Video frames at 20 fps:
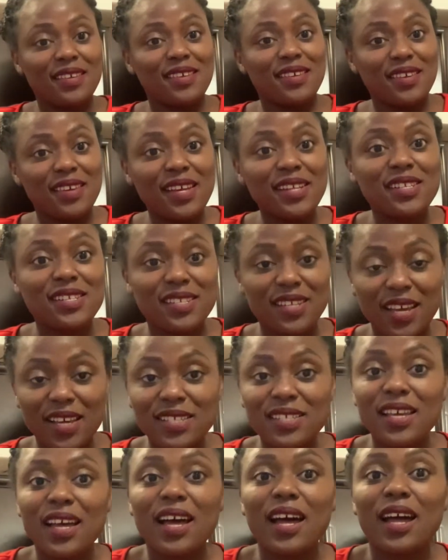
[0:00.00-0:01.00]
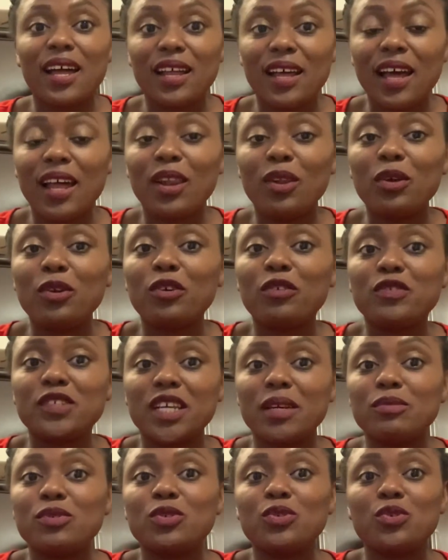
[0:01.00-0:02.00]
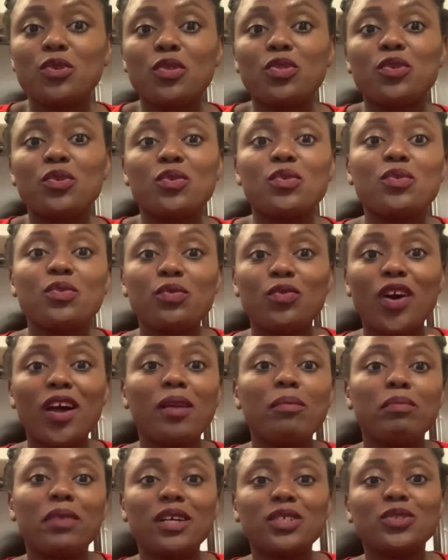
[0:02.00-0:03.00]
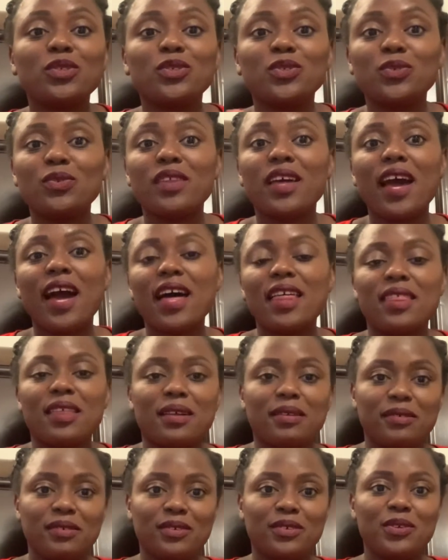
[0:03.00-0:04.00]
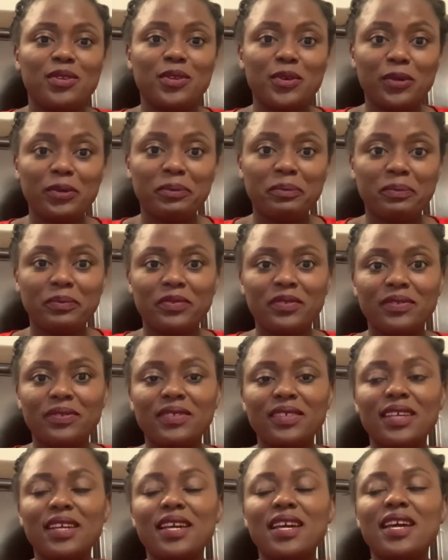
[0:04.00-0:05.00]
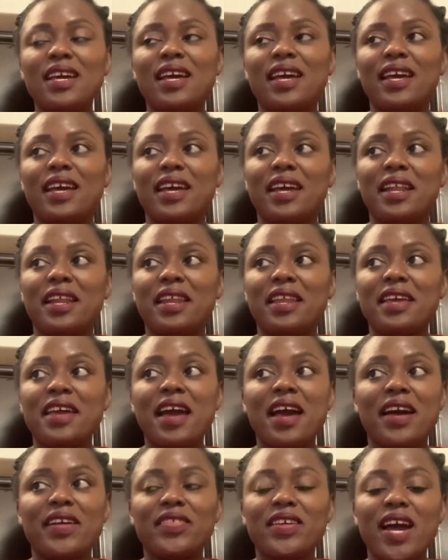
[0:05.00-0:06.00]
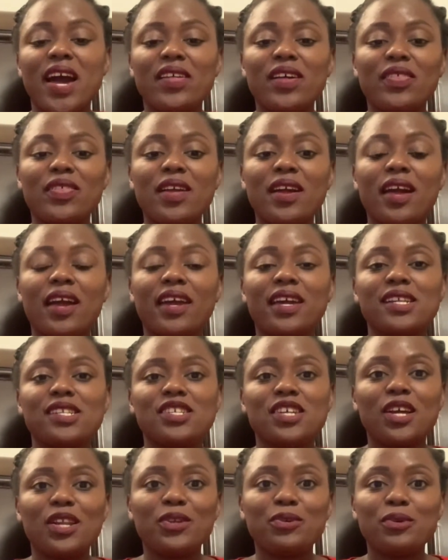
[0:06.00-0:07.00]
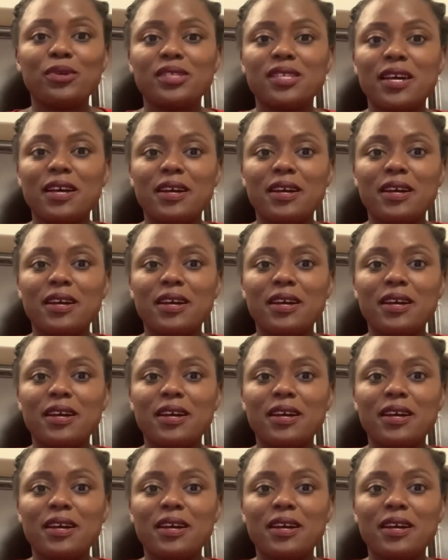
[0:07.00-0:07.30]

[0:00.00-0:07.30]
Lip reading: it takes a lot of time to go through one person to the other, you know. And yeah, the other thing I can tell you is